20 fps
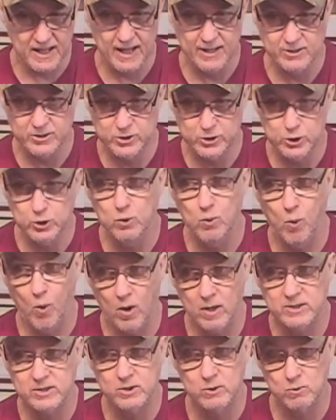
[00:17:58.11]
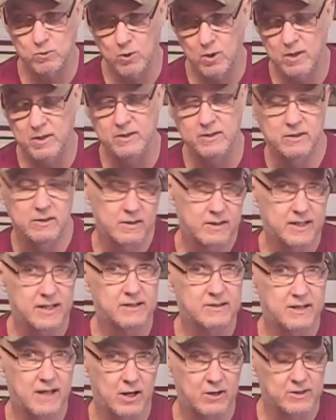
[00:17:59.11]
I do want to run
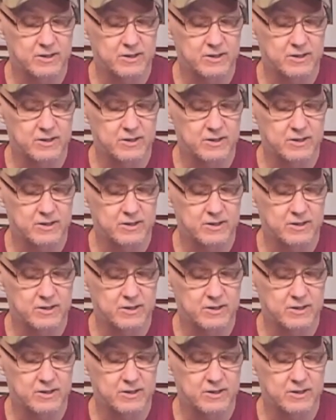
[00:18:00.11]
it down